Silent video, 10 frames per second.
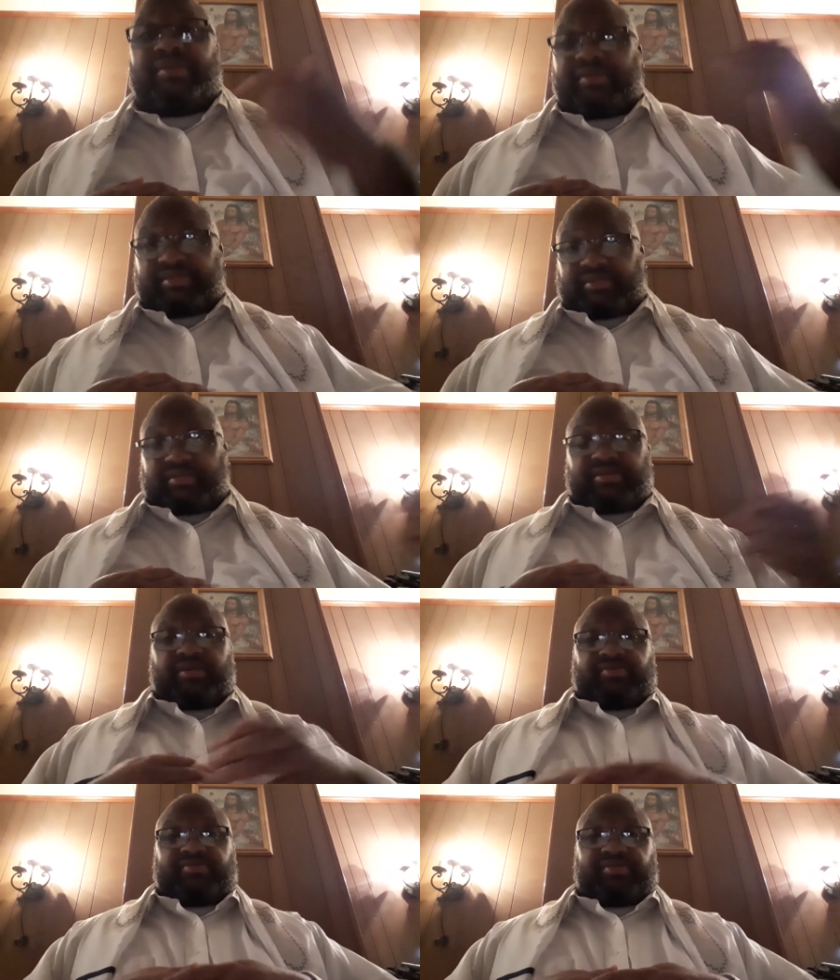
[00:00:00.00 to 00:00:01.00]
to listen to the
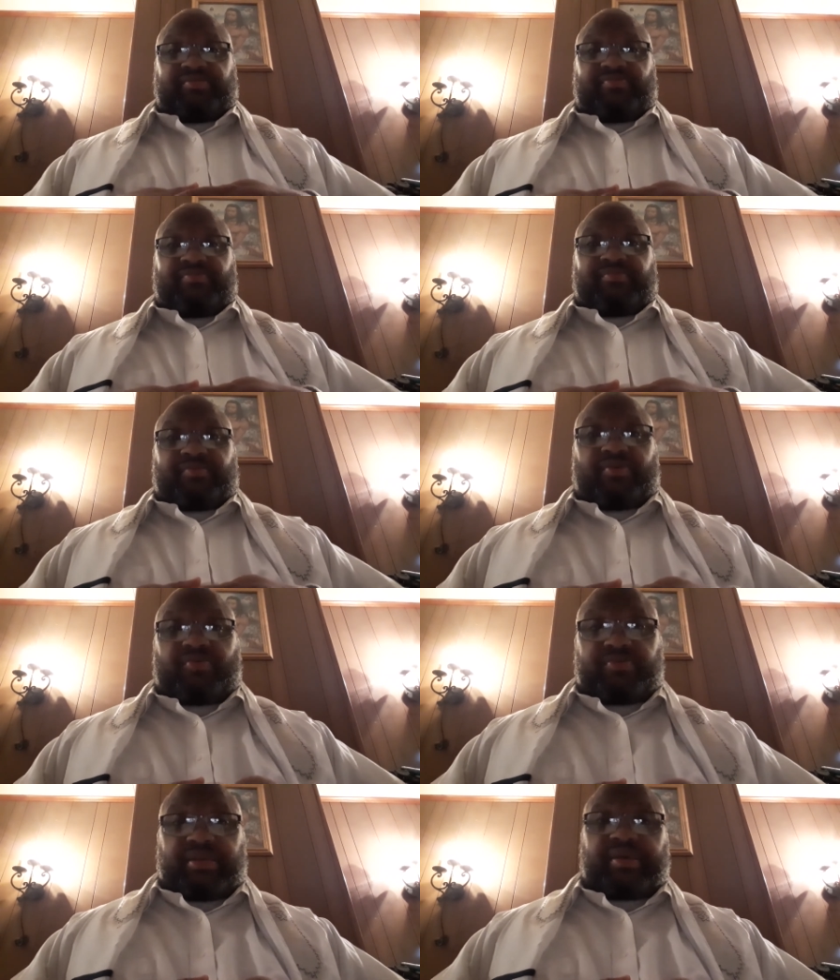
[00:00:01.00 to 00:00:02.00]
elders.
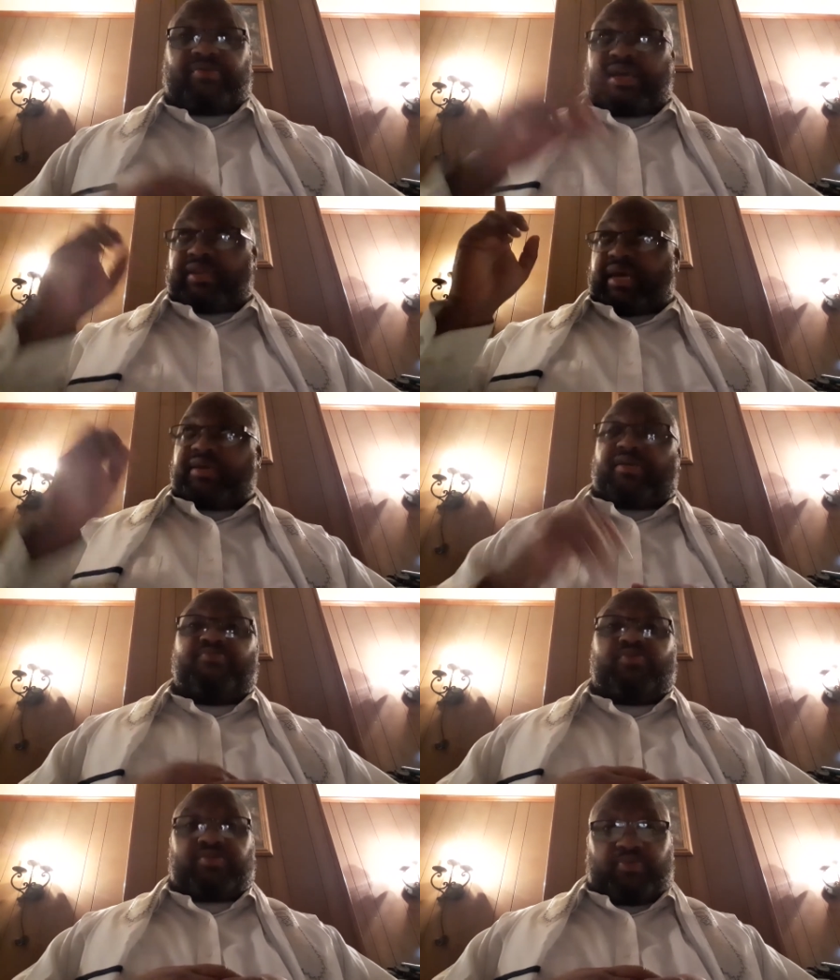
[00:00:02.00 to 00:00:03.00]
Oh yeah, when that light
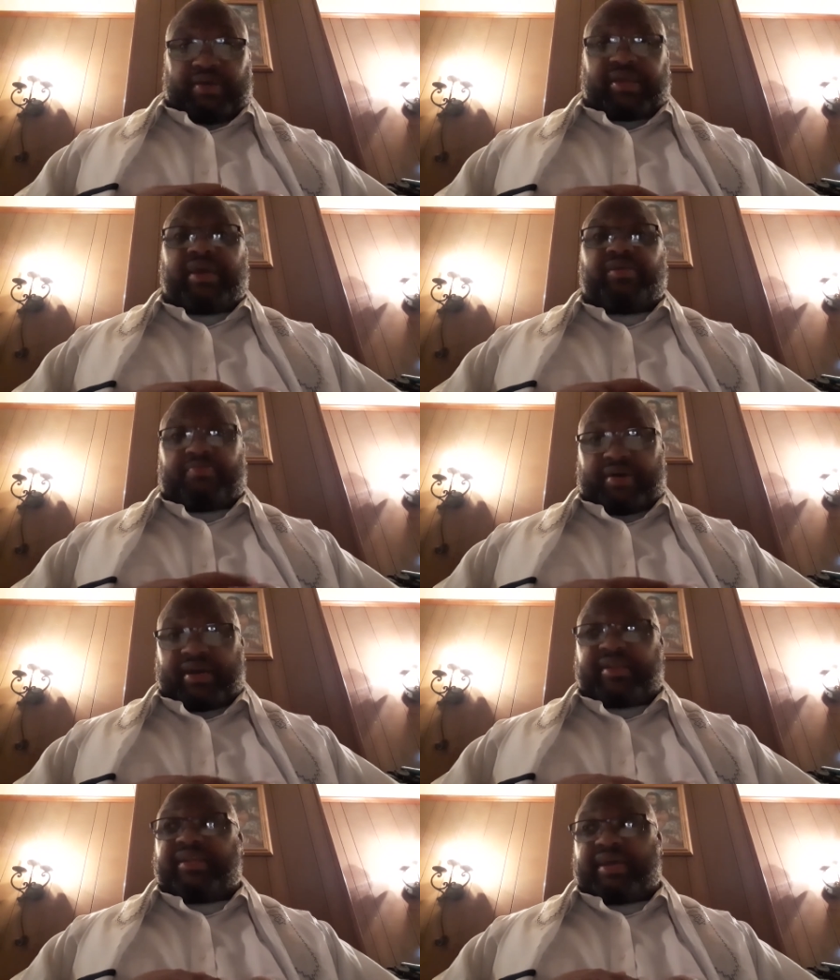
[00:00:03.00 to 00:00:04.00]
come on, you better have your
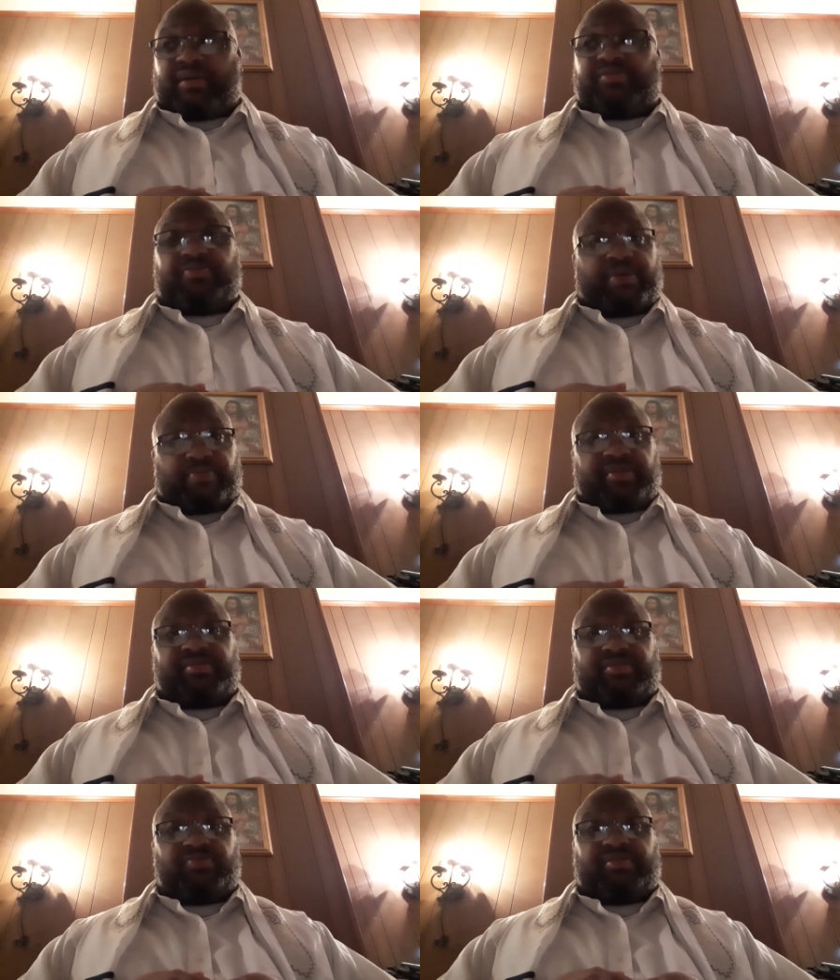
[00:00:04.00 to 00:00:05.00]
behind in the house. And my mother
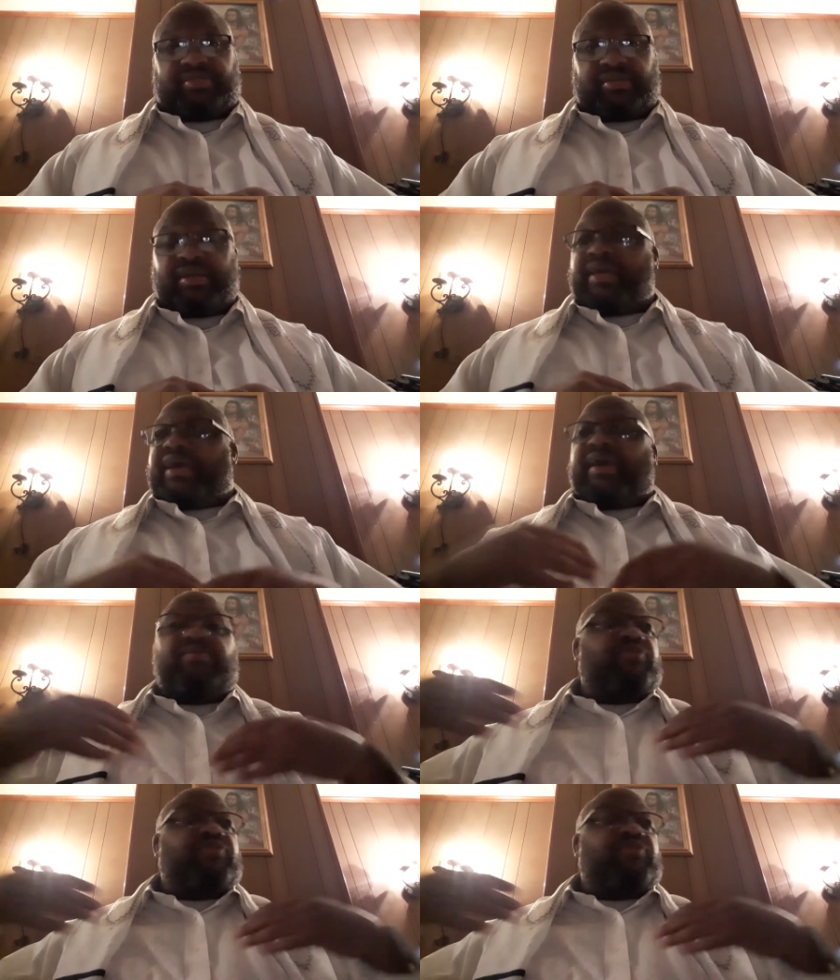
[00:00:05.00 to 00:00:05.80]
so said, and